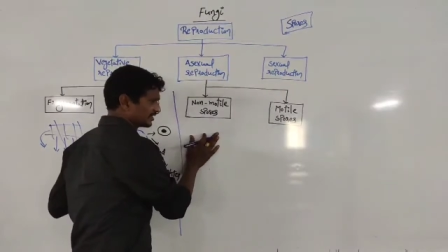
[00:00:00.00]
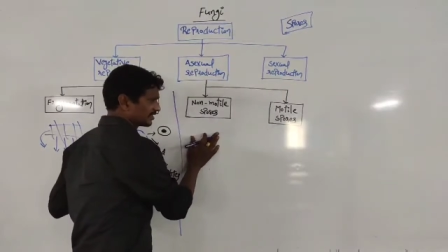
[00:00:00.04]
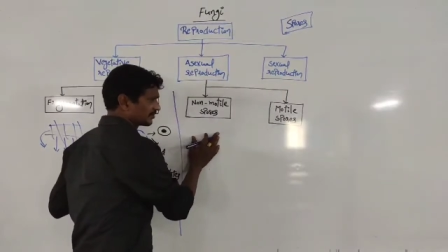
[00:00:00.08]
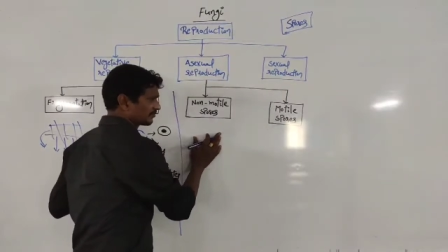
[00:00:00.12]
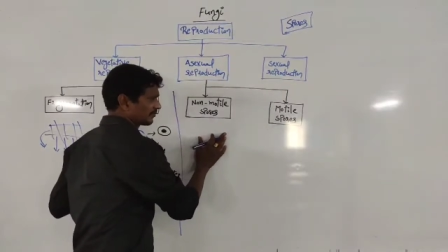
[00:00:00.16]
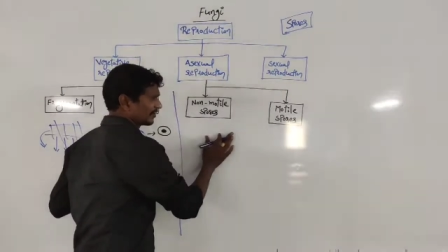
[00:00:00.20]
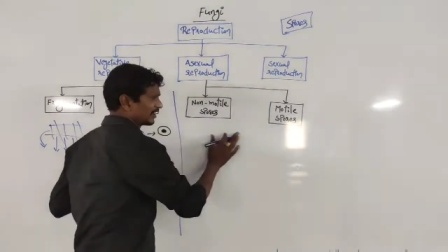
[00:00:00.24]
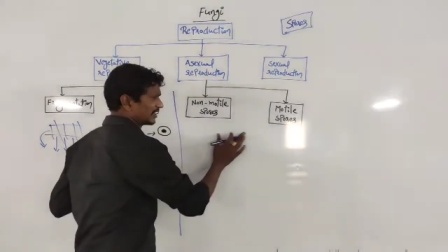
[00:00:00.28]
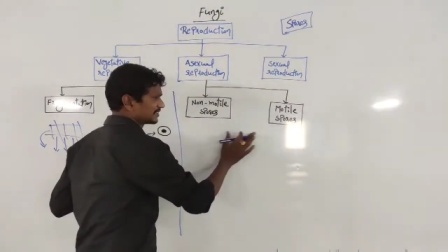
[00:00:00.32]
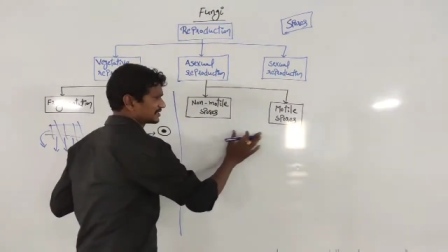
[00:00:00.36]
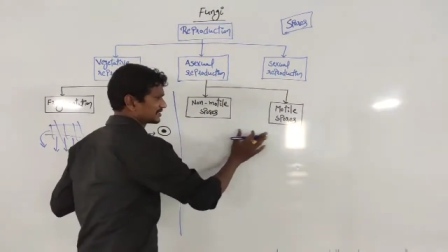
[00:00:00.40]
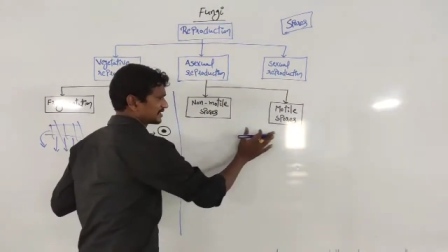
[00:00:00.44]

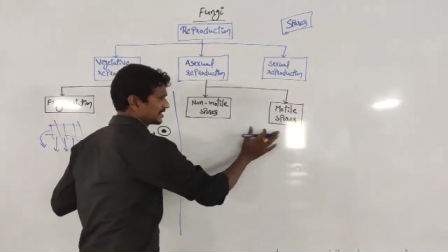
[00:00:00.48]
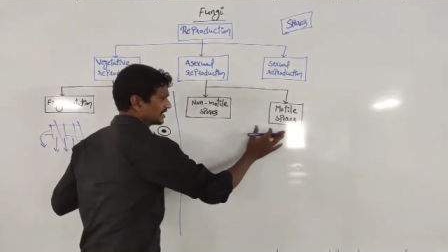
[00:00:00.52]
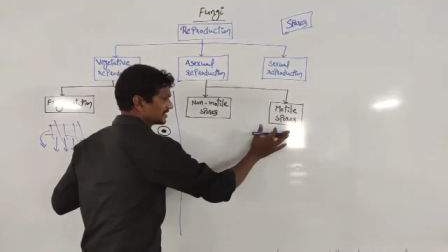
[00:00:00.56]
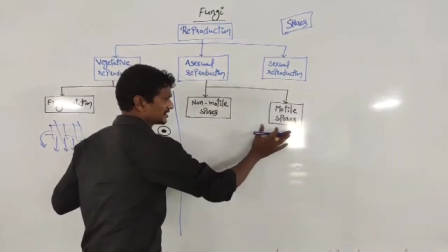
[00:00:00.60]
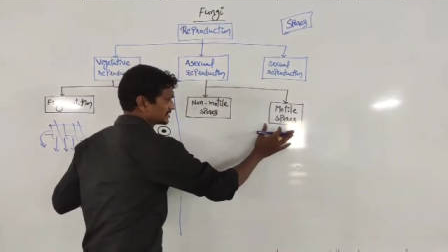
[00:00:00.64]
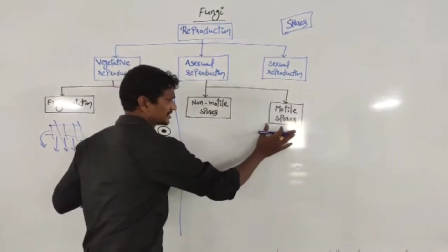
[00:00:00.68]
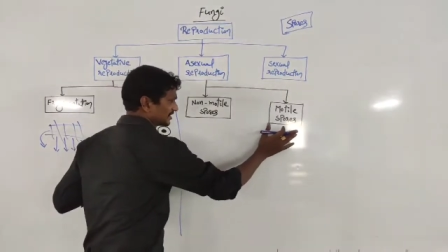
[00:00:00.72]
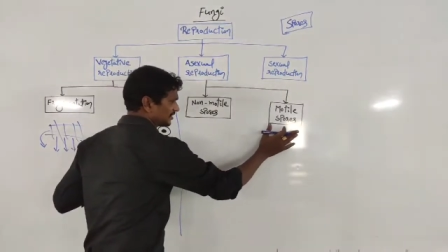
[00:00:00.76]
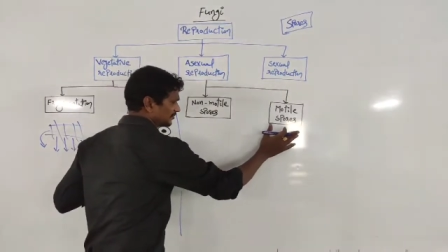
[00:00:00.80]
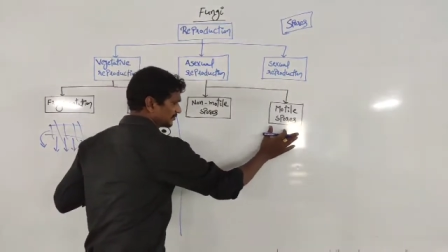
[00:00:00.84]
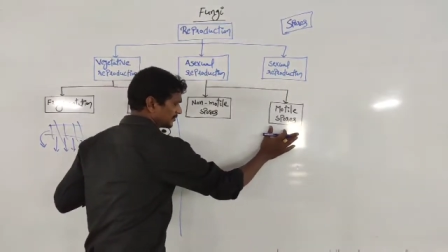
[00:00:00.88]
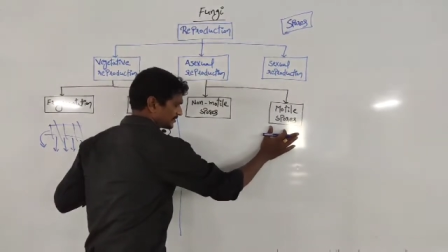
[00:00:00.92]
here
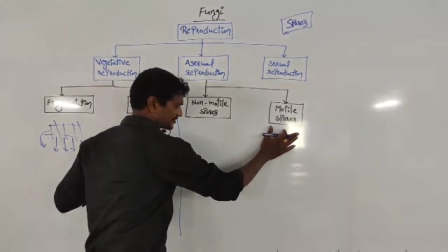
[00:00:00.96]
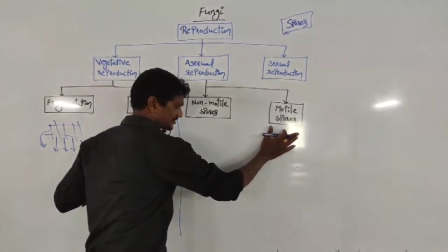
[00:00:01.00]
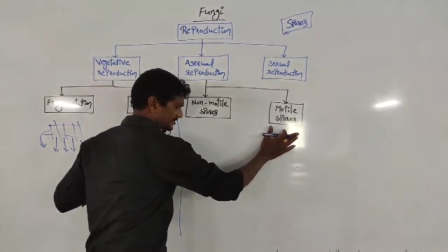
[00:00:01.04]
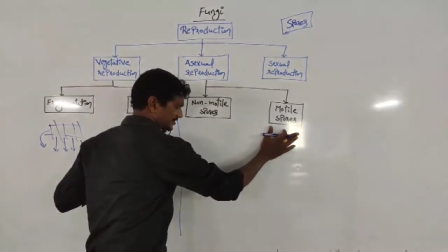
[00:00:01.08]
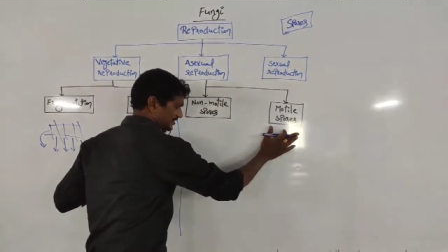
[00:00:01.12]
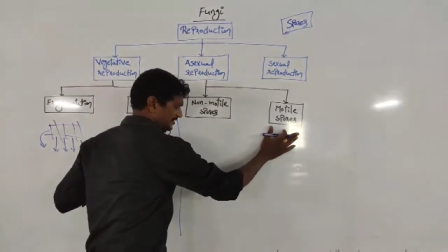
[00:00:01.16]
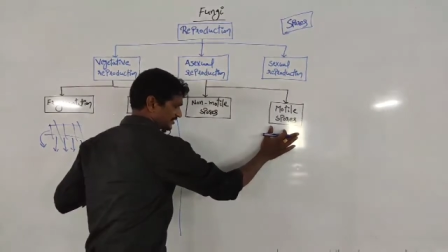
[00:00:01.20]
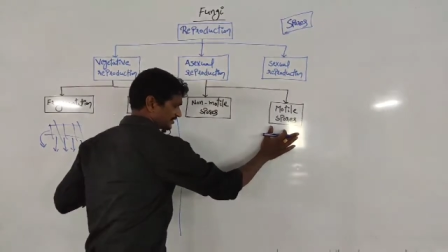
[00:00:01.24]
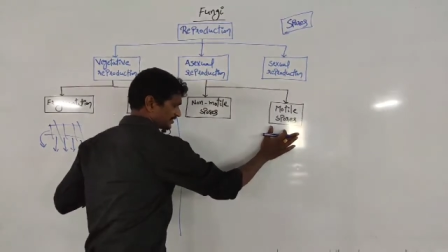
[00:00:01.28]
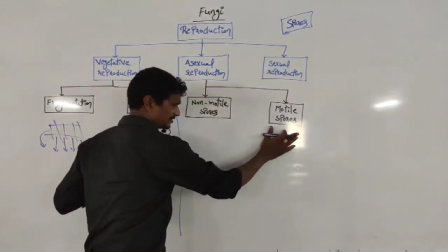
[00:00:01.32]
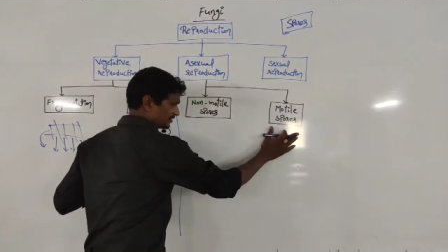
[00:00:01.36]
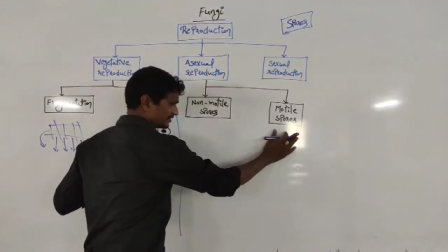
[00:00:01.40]
flagellus are
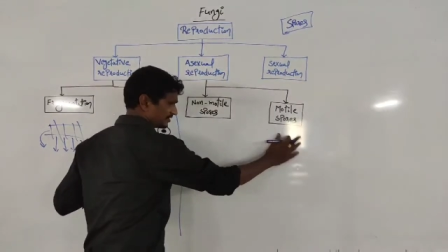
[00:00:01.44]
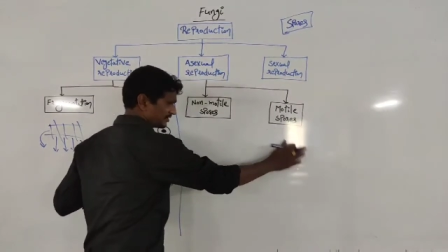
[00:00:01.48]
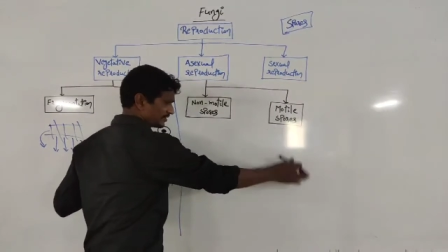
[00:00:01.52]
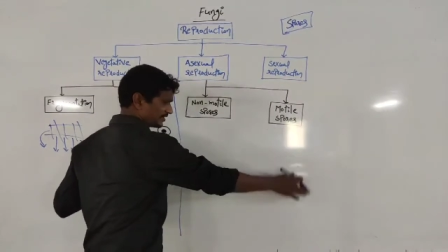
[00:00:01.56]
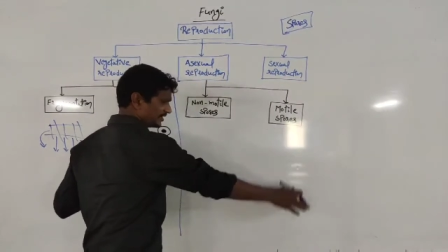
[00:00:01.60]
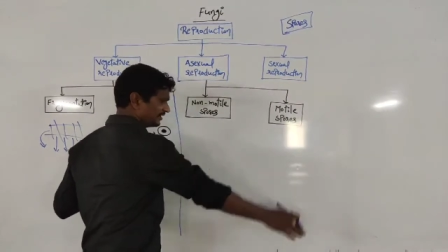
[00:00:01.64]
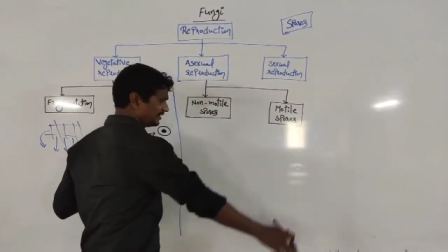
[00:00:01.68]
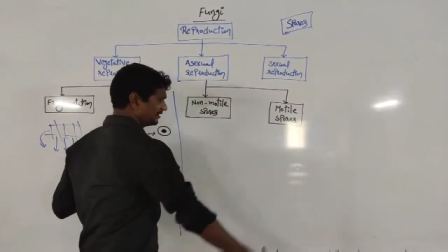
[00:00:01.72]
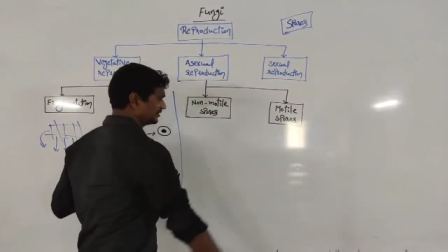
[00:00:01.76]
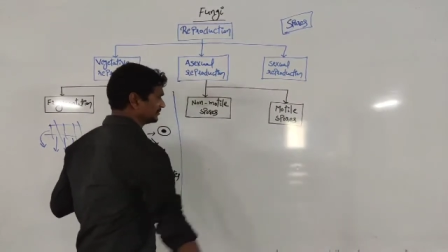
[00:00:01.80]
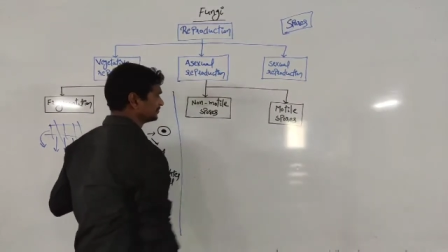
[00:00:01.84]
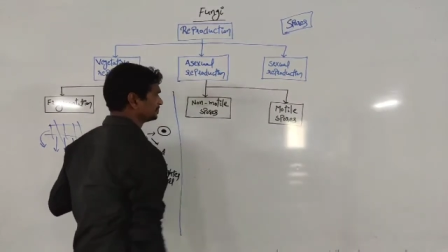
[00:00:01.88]
present,
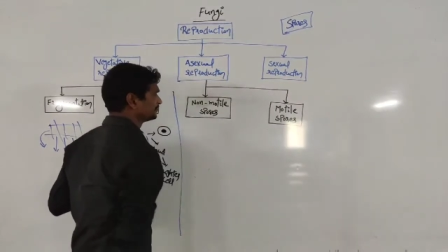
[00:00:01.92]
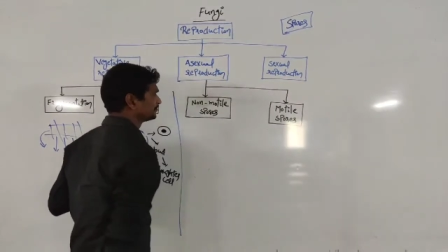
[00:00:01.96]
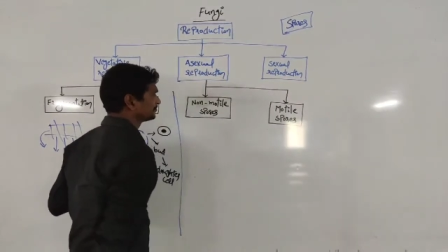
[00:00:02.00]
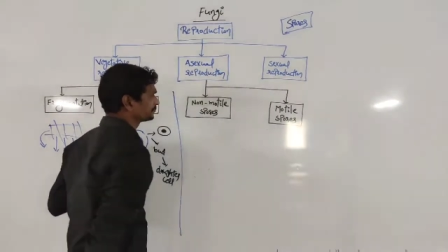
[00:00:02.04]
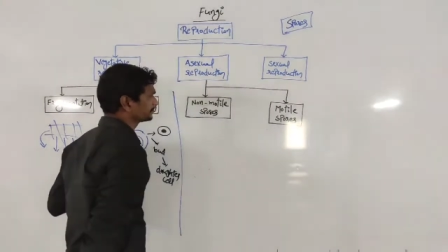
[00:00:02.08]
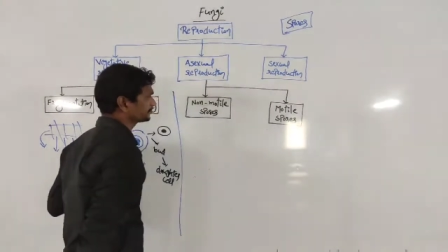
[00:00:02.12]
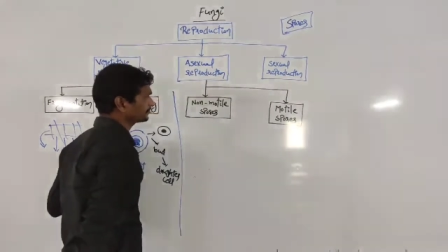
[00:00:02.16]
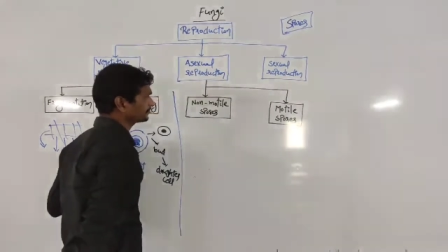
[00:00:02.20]
right?